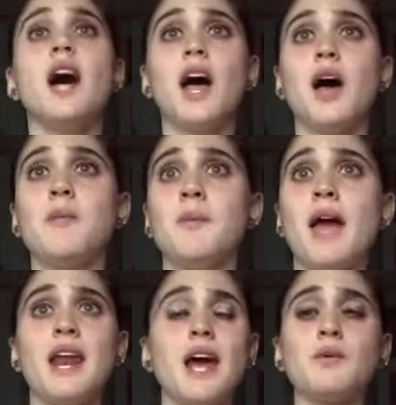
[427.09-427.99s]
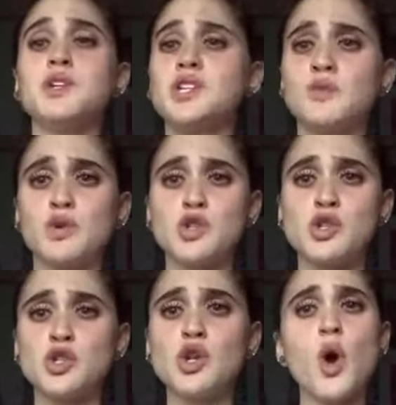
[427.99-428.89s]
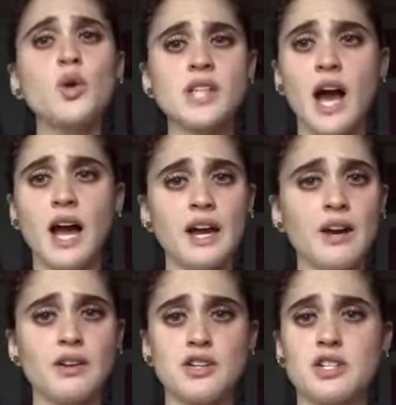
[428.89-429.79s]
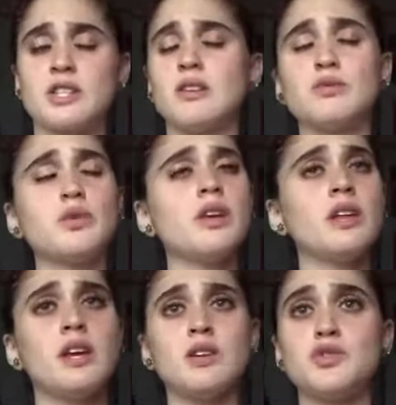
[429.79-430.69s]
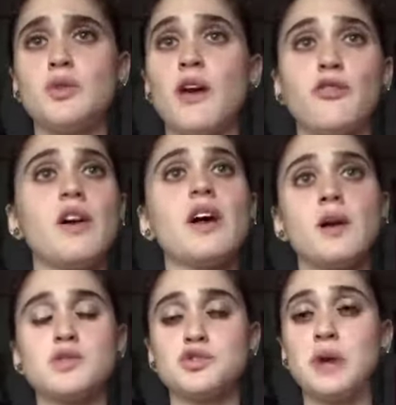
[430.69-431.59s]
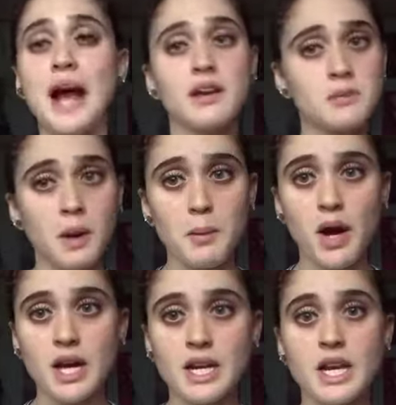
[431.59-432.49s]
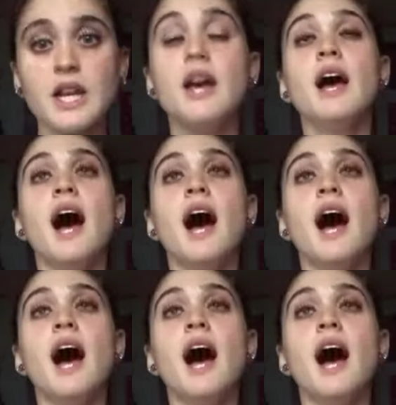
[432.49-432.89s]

and I would just feel so tired, just really, I felt like I was dragging my body.